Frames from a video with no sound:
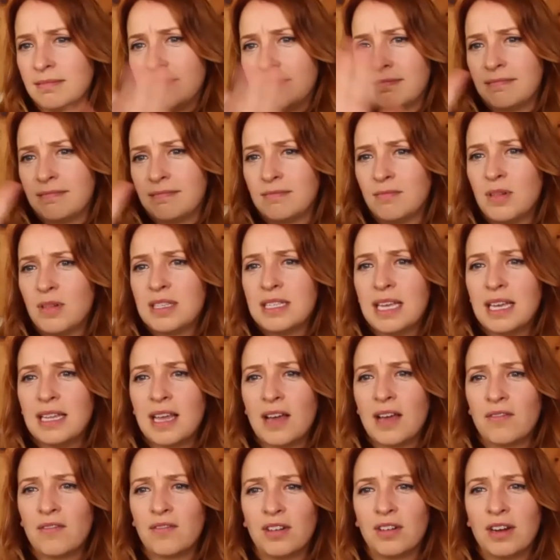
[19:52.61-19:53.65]
We'll say
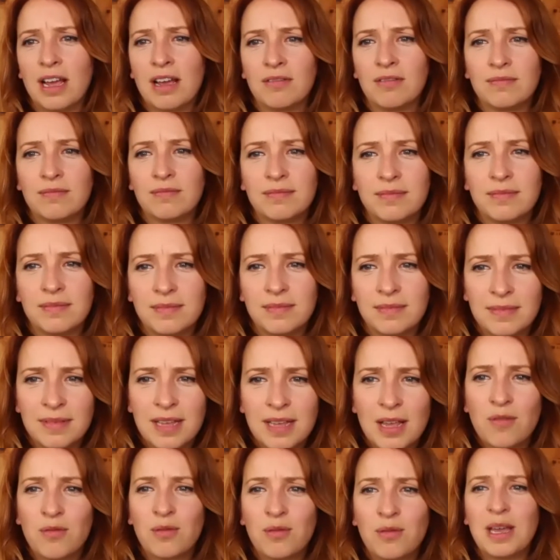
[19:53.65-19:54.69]
that for now,
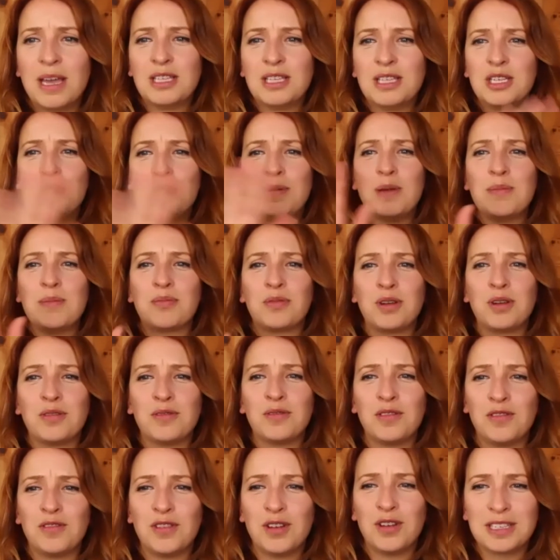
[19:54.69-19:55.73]
if we to be proven
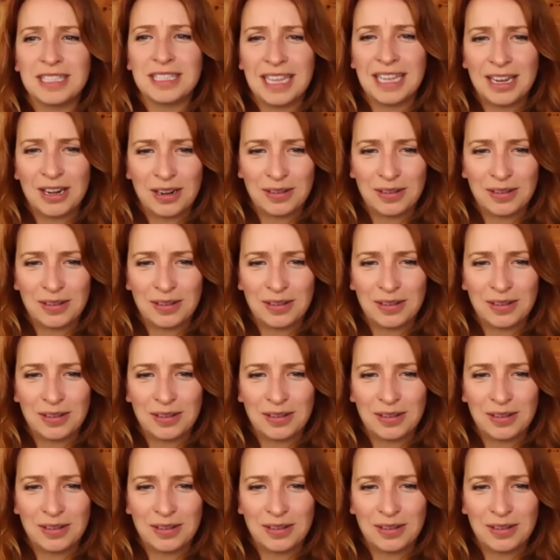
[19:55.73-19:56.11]
false later.